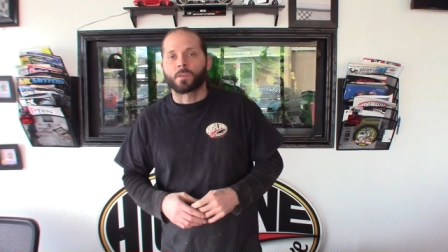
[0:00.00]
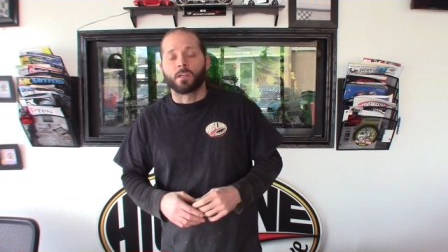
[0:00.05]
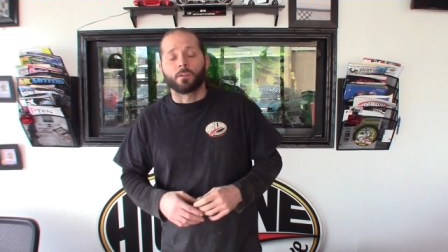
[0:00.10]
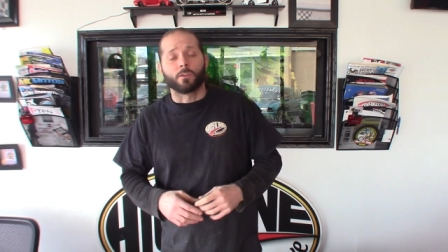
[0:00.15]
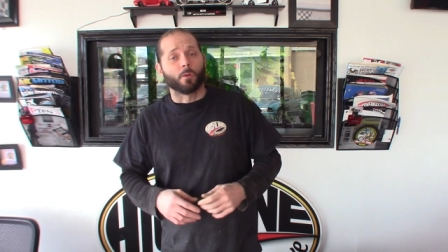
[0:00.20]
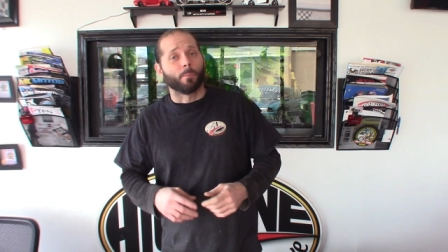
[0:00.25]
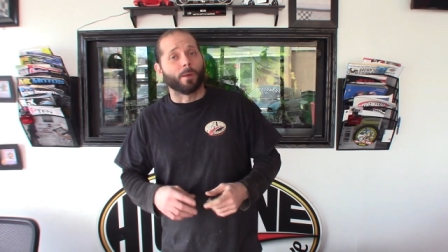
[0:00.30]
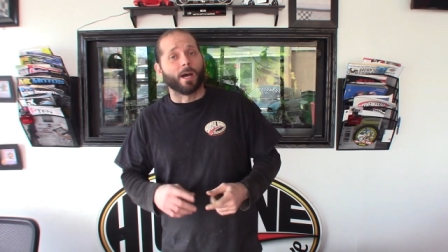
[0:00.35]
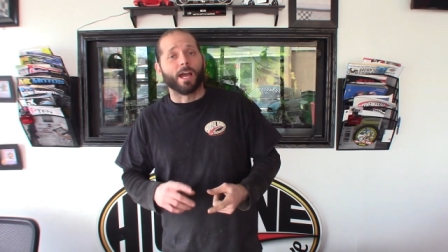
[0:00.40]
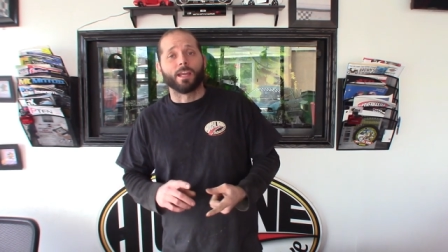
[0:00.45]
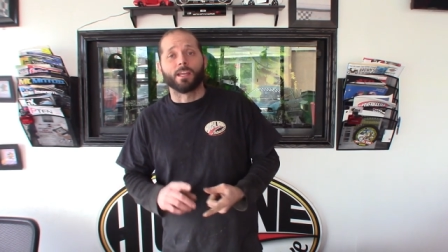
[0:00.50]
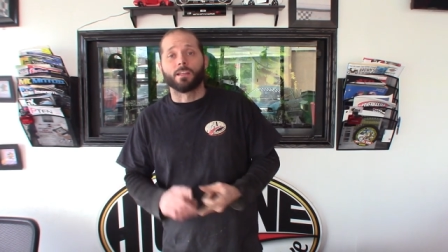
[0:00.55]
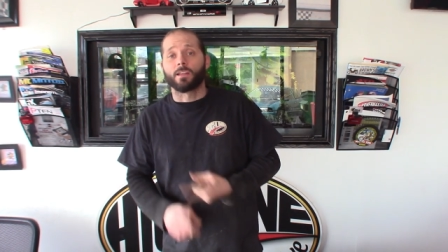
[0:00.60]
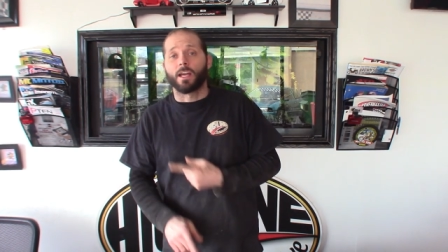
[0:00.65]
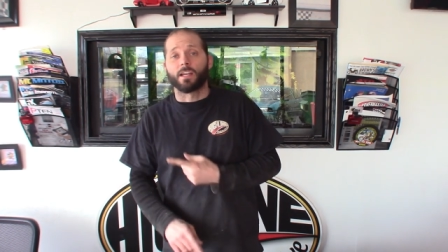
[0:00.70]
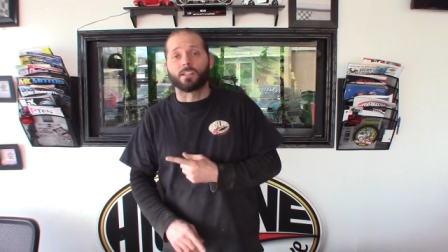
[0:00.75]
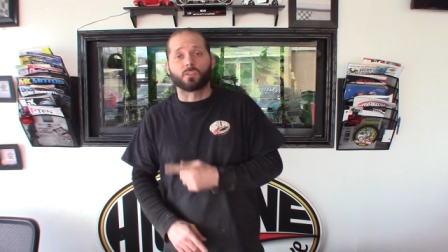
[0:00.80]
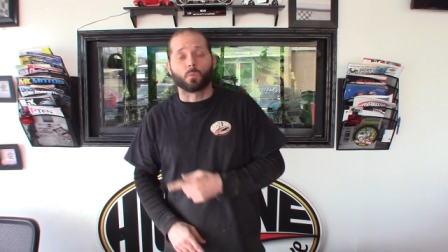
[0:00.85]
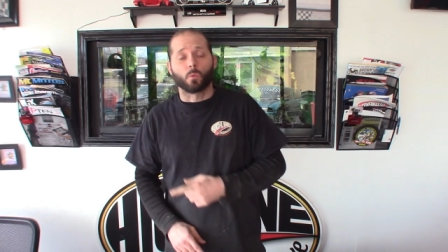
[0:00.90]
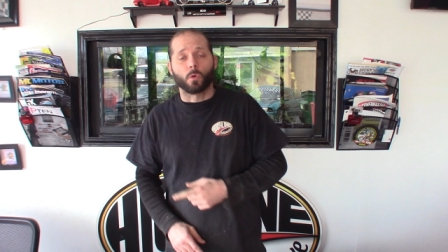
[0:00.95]
They're buying
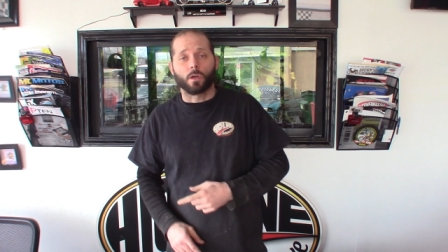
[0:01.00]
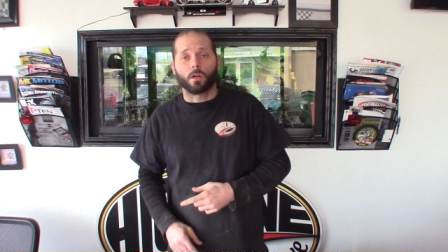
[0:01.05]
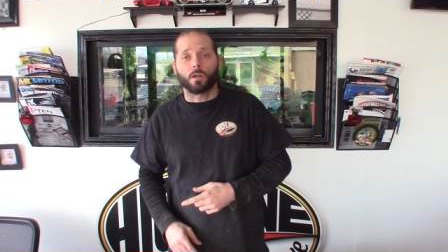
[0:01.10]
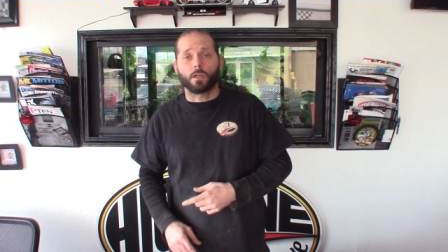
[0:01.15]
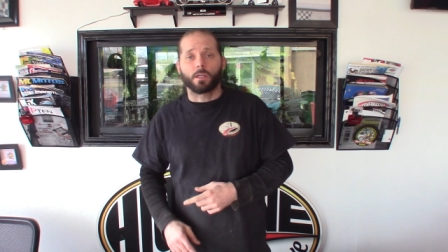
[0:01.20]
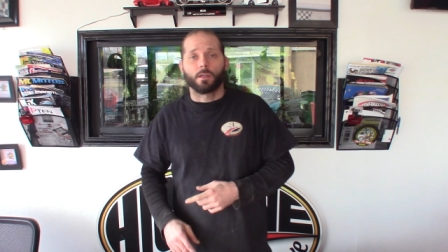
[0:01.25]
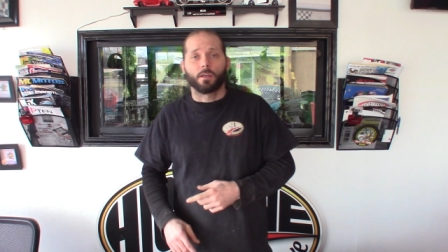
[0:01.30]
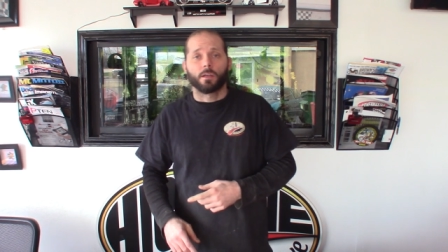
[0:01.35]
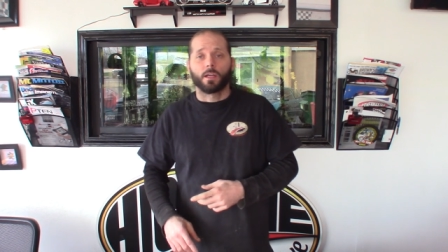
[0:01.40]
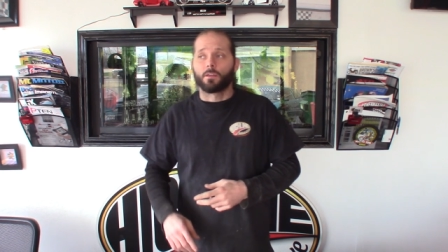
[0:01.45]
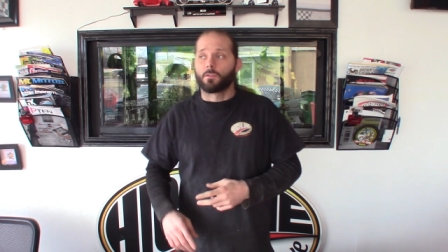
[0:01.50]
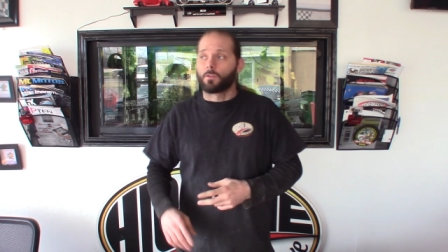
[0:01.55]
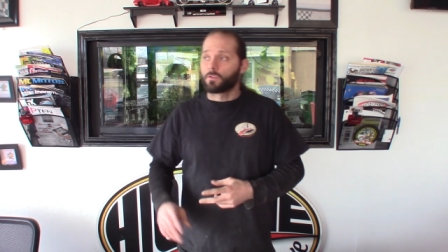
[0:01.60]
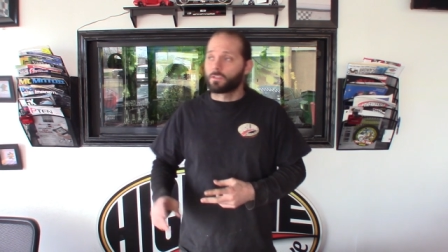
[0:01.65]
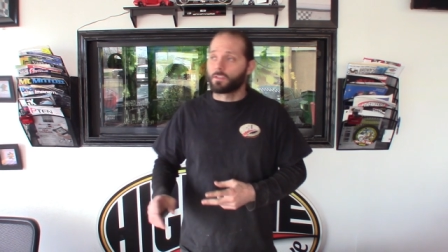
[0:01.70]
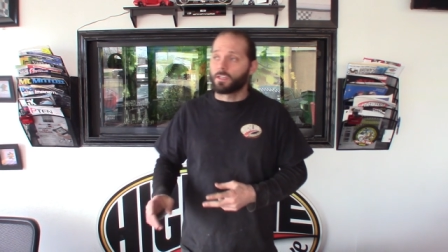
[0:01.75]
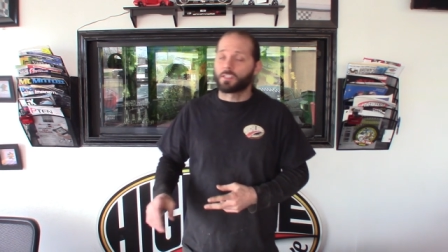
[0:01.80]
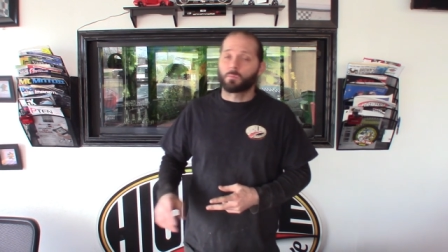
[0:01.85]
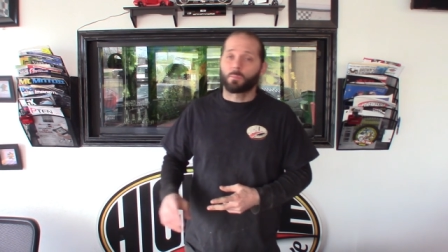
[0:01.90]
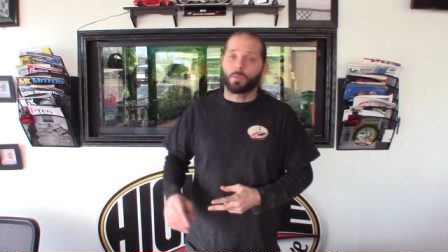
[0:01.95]
less work and
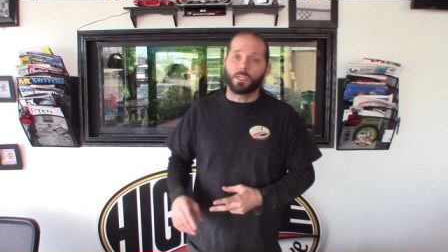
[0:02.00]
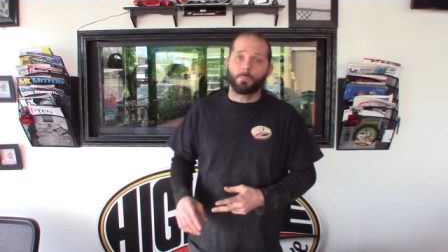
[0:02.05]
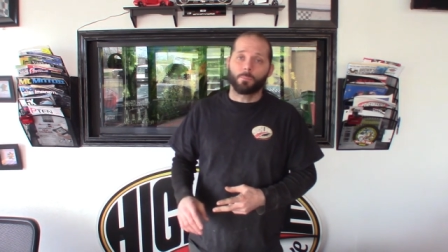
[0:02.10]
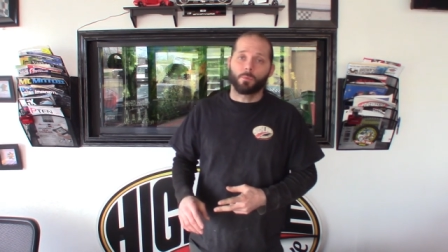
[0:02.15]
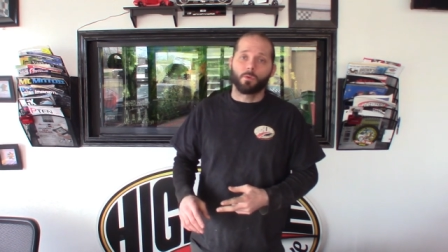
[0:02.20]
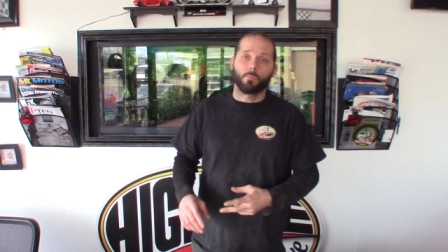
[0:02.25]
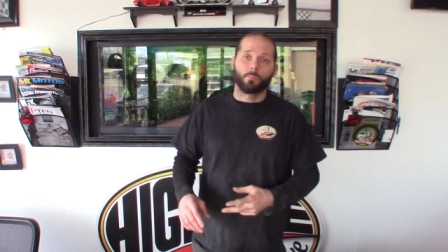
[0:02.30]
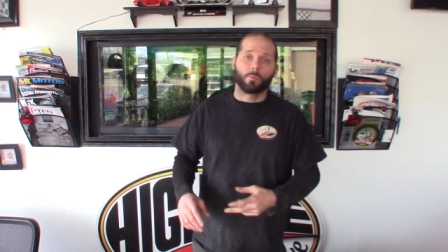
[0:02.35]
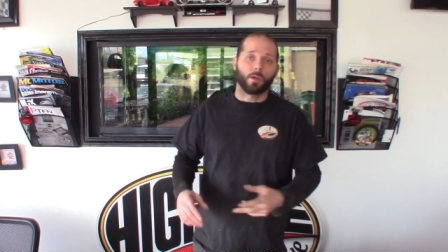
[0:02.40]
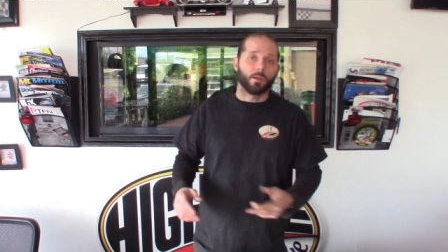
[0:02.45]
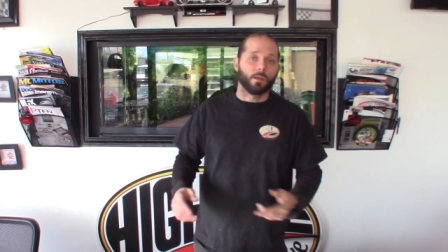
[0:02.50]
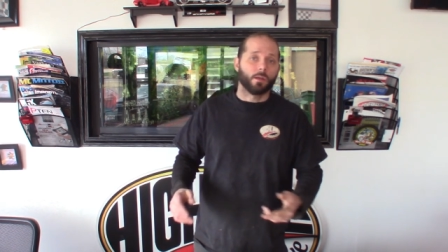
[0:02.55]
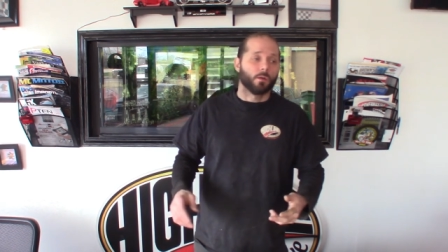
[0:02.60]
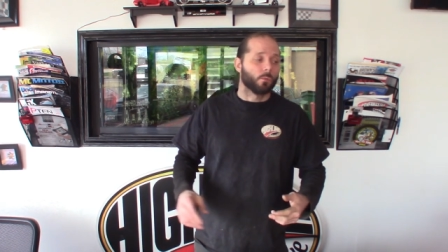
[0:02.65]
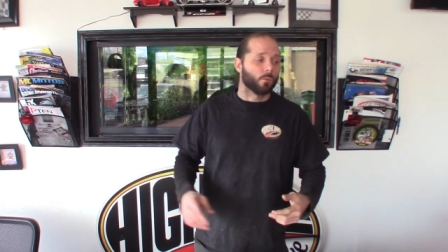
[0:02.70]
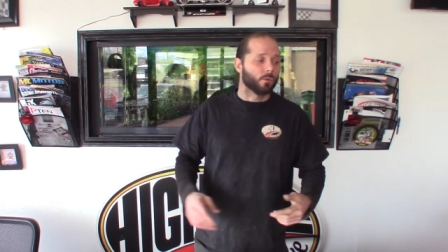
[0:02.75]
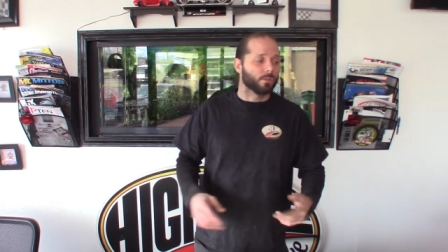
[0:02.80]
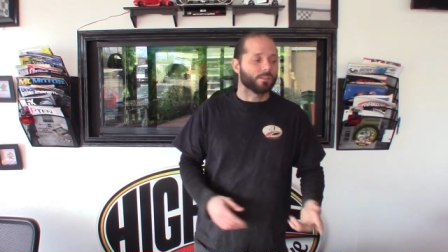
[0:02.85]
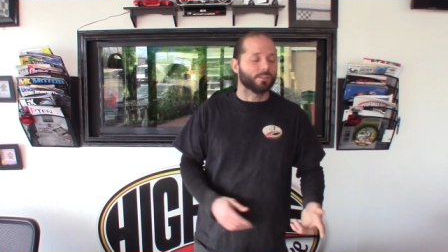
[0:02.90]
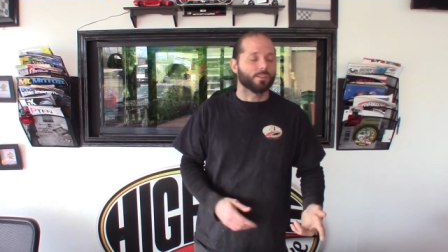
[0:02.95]
there's less people, but
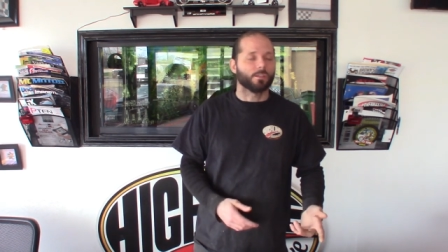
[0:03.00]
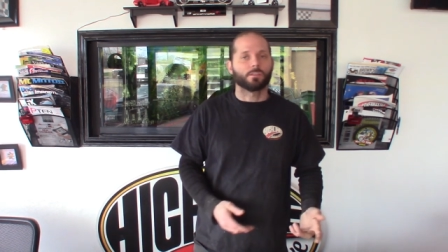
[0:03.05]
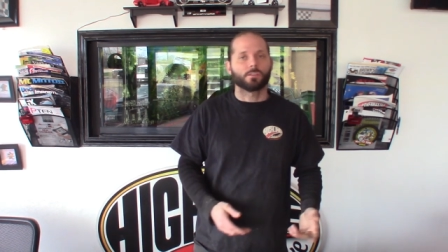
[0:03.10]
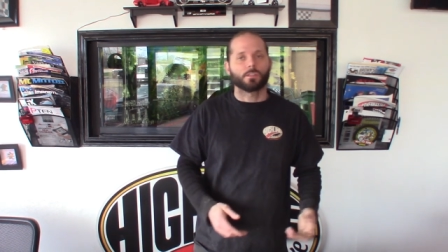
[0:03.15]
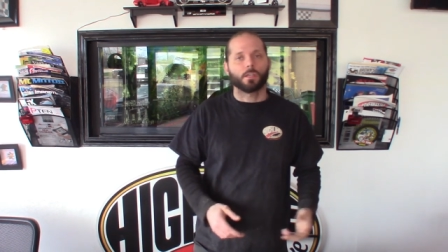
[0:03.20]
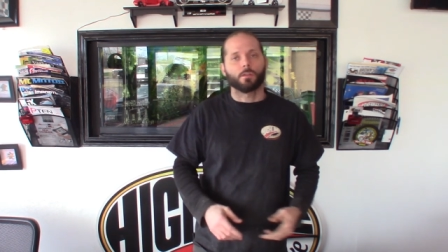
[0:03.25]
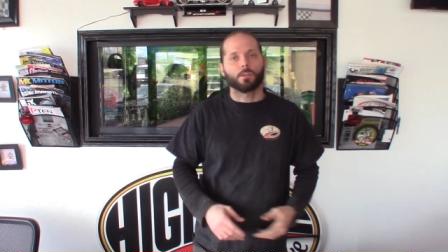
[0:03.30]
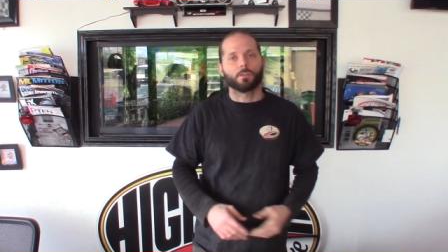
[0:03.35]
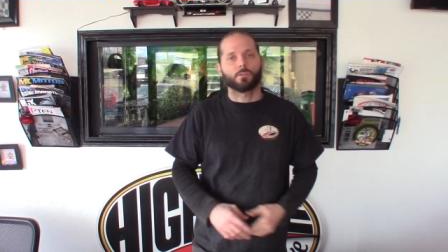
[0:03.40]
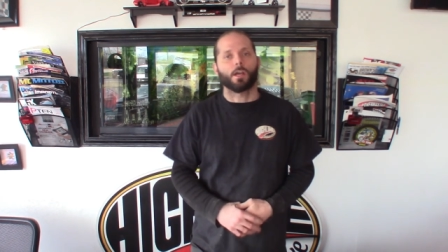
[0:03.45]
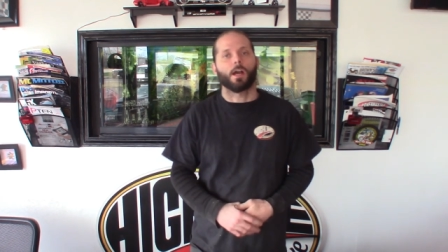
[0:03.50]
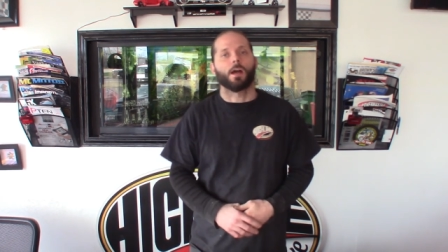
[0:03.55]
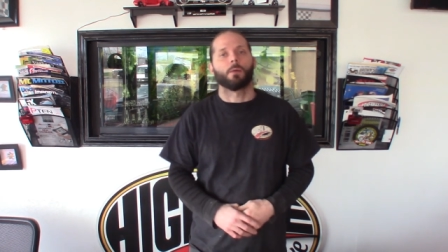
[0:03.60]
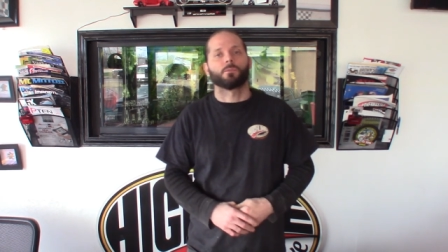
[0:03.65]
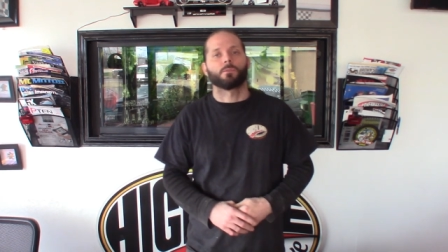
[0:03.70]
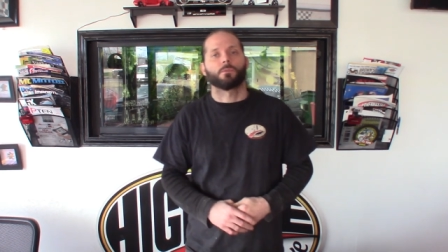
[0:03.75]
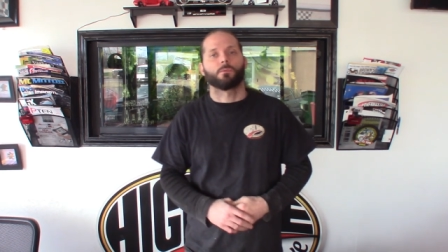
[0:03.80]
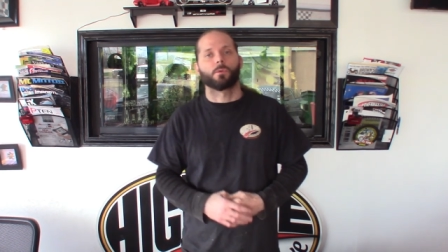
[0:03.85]
we're still selling jobs.